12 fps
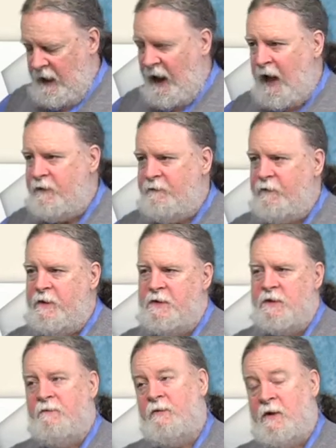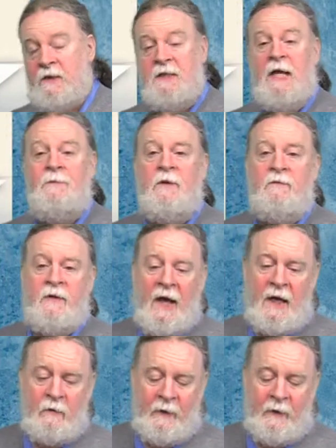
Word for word: And for, for an example of that,